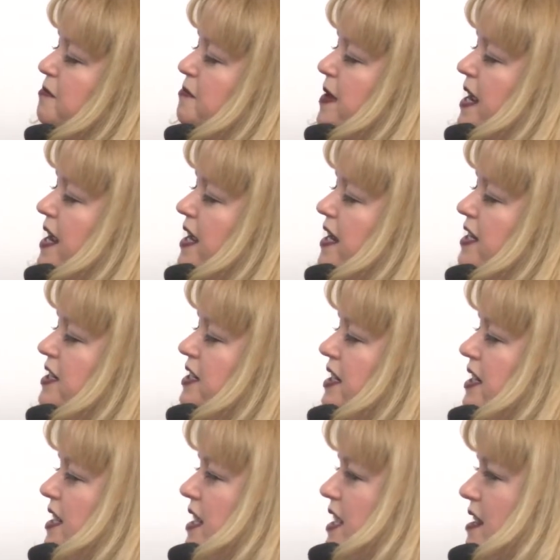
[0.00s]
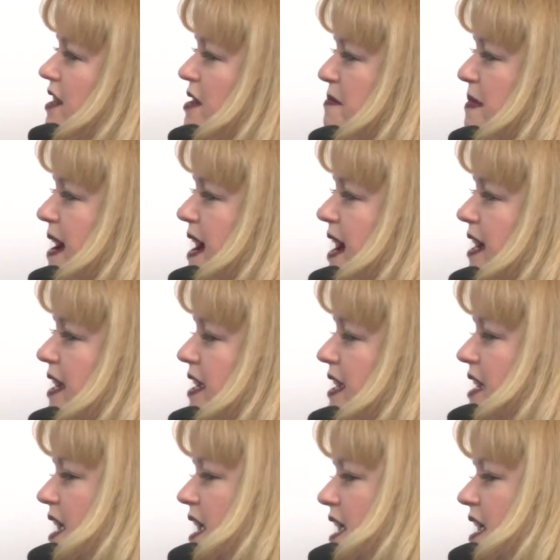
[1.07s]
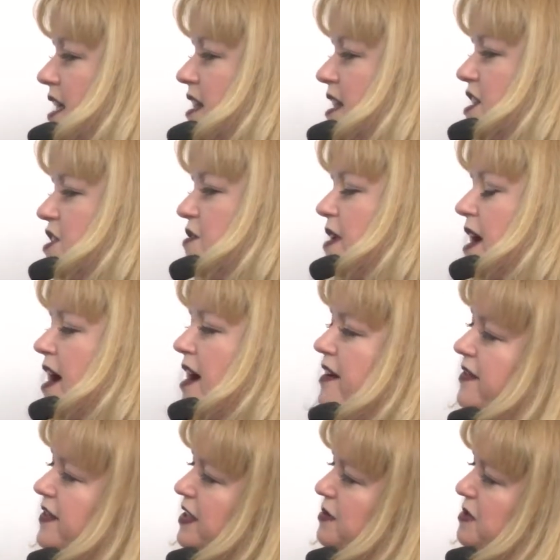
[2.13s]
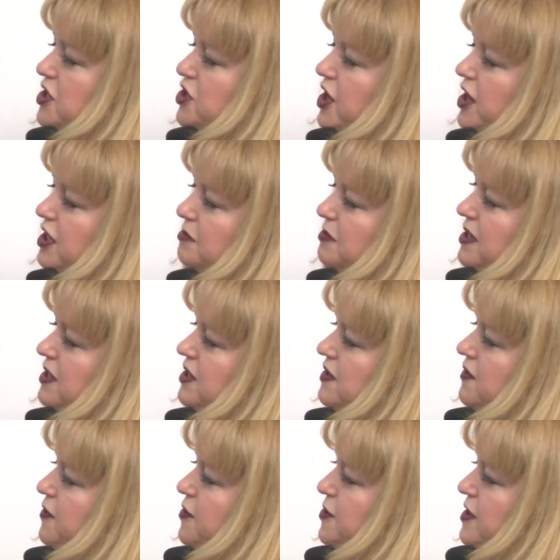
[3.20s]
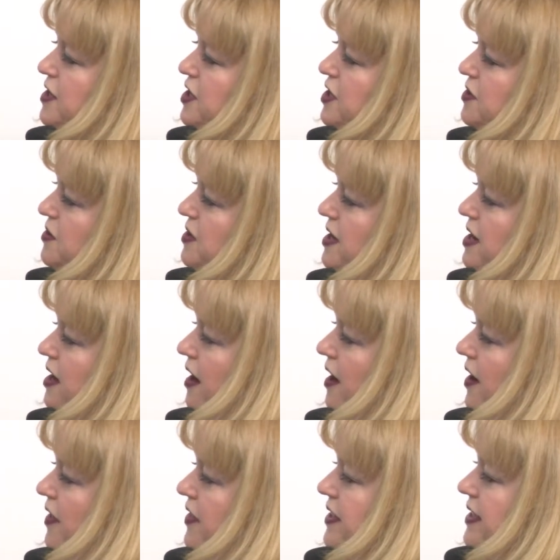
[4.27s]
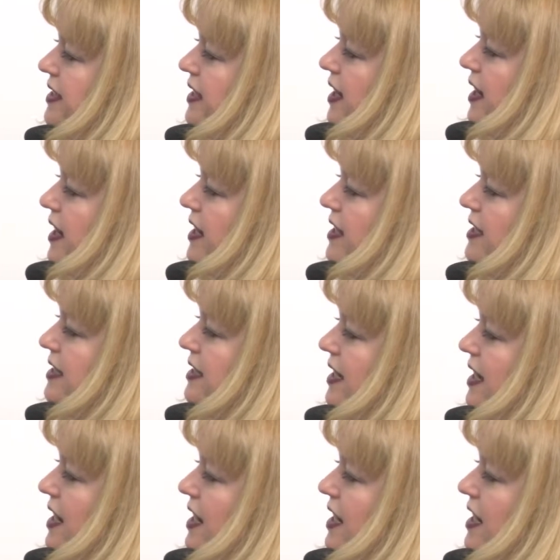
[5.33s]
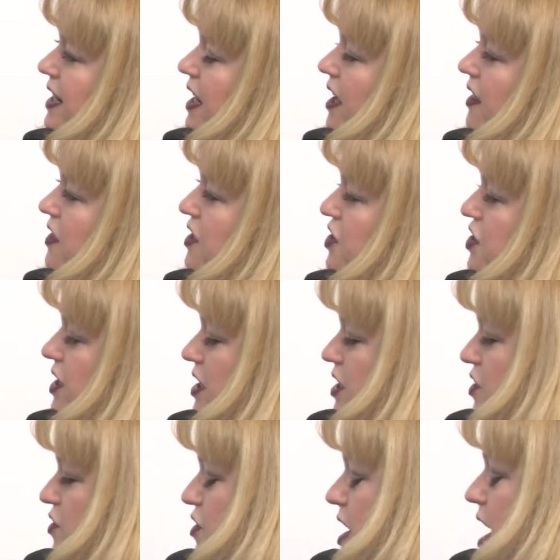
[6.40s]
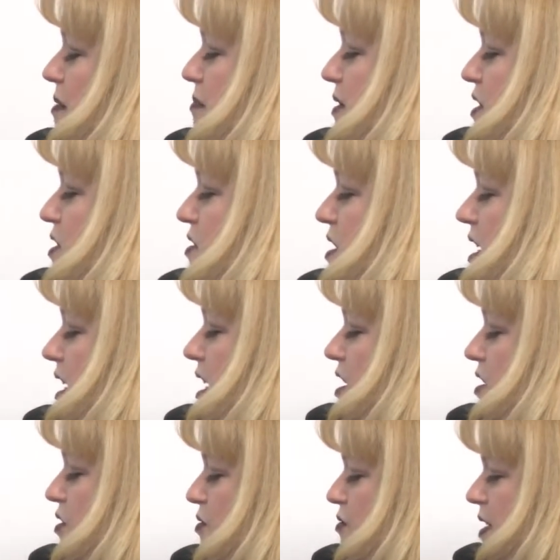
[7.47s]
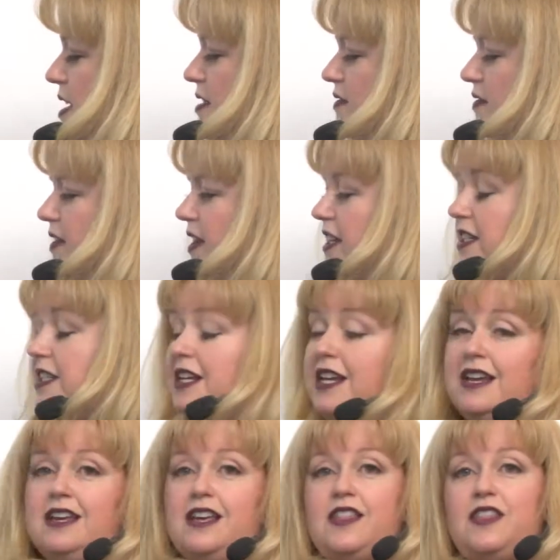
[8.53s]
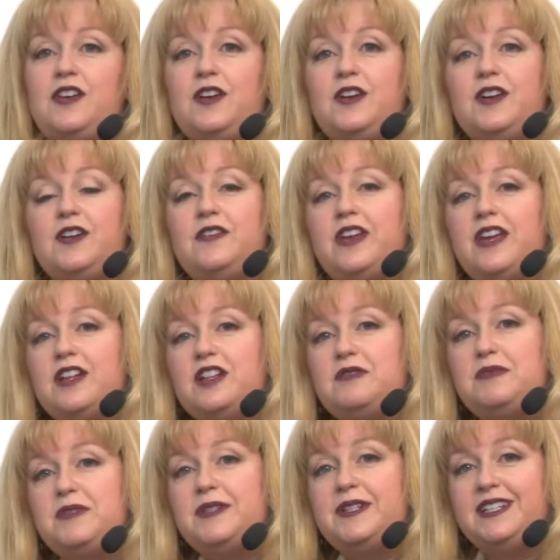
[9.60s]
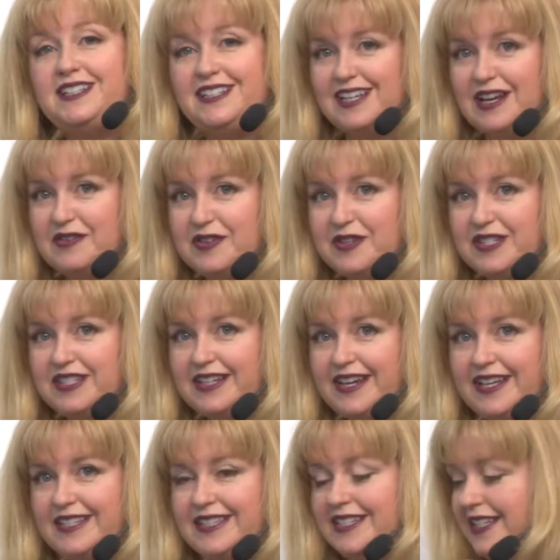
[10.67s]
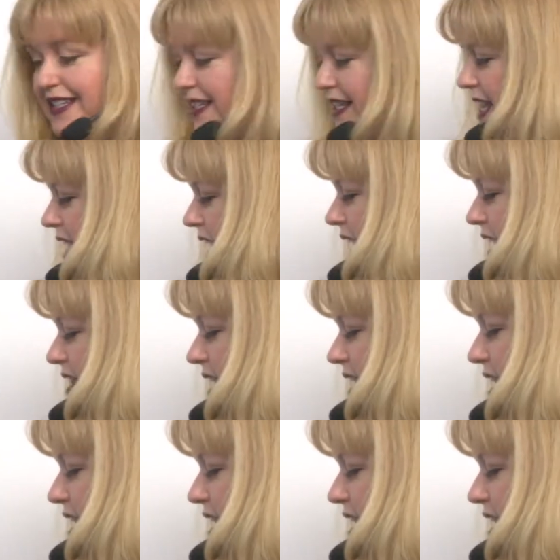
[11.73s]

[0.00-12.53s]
band in the back, and they do have some adjustment for you on the sides and at the chin strap, so you can get a great fit. They're available in several sizes, and they